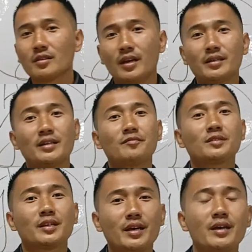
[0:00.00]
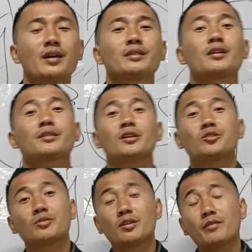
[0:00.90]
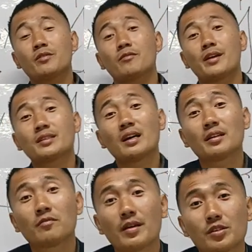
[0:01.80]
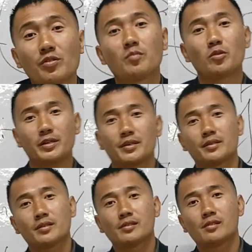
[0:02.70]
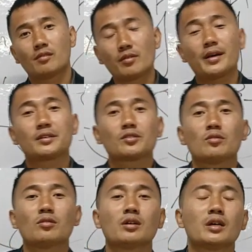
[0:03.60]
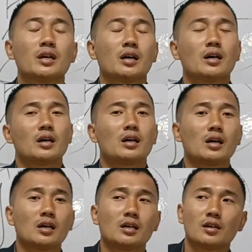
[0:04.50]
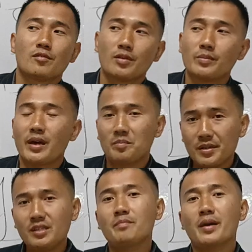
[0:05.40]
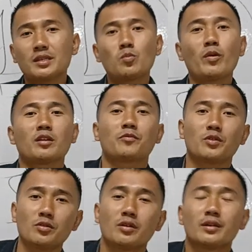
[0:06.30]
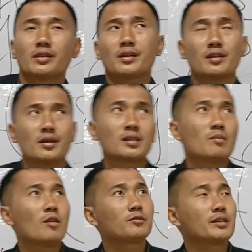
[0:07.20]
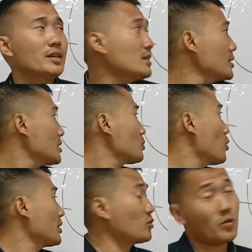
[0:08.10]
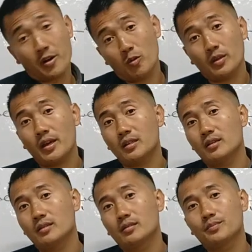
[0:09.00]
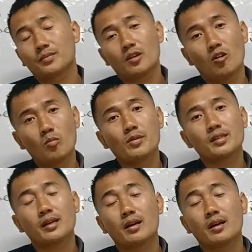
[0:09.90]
At the end of the day, they are just to give advice and advisory body. Alright, so from the NPSC mains point of view, these are some of the easiest points where you get almost